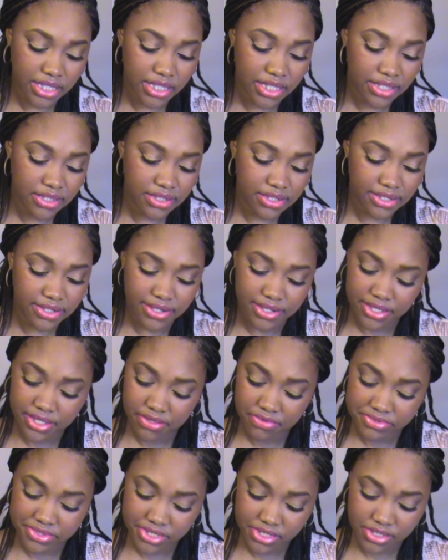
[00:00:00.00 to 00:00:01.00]
it
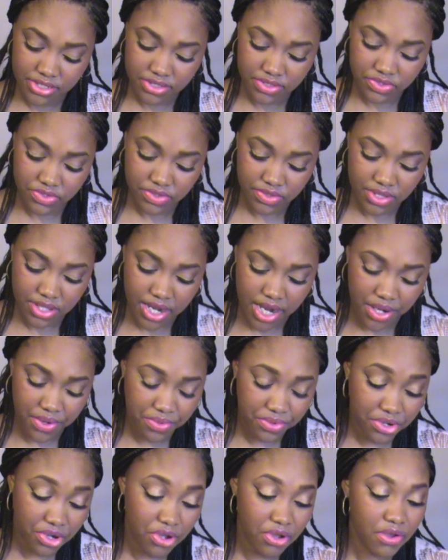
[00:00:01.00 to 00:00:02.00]
leaves a, I
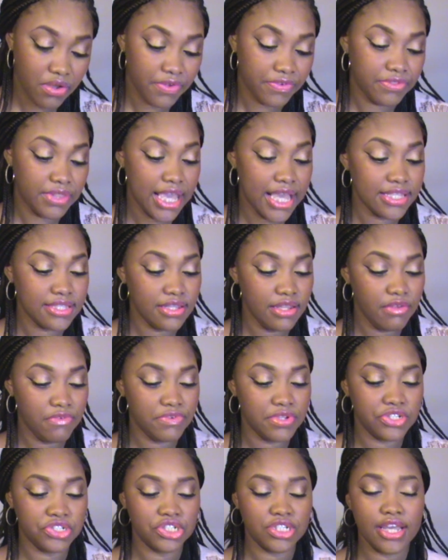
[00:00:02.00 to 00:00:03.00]
don't know if that's
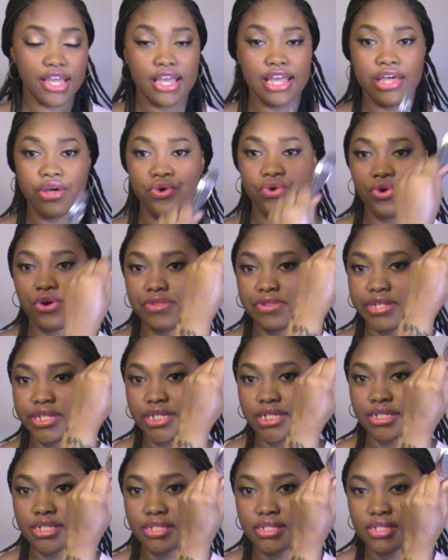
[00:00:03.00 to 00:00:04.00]
leaving a shine or
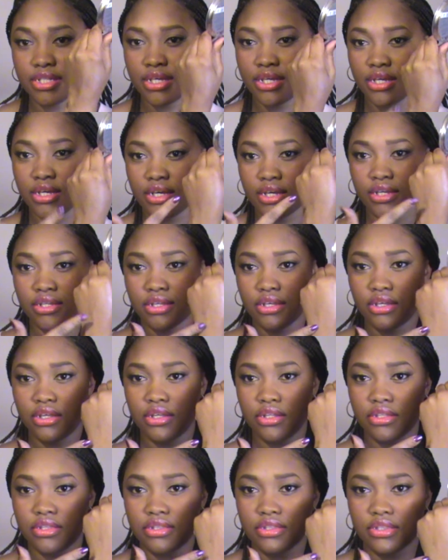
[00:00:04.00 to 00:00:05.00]
this
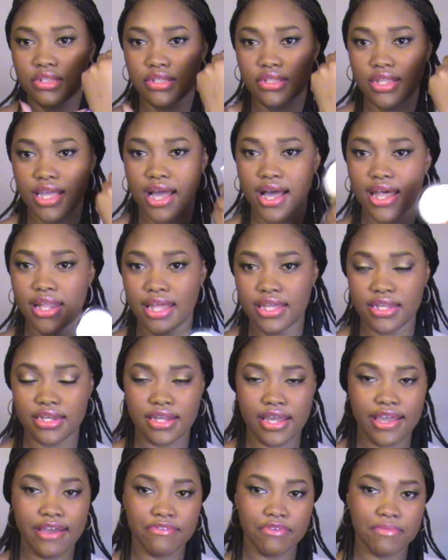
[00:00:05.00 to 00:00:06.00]
highlight
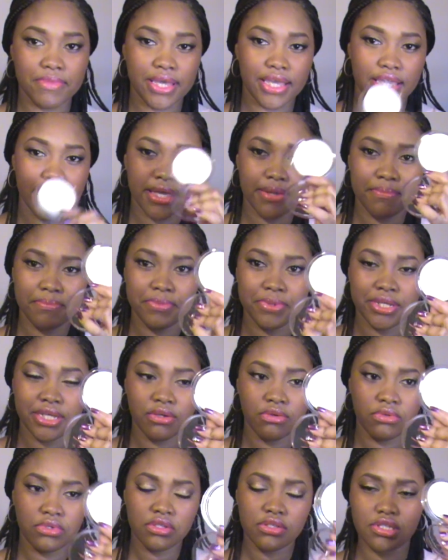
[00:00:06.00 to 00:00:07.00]
that I have on my hand,
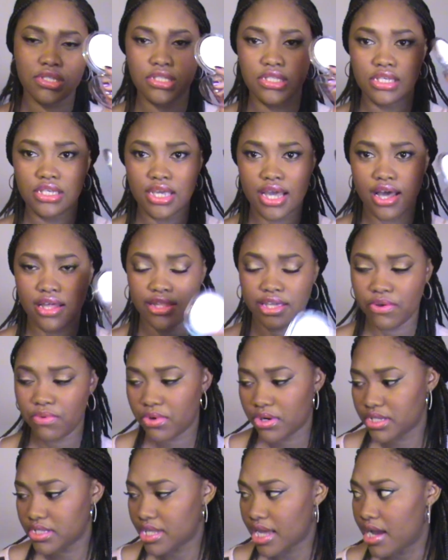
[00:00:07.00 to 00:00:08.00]
but we'll see how that
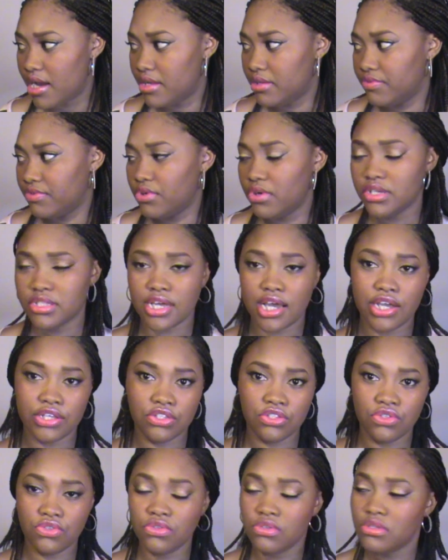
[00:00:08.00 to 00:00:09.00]
works out. Of course, I'll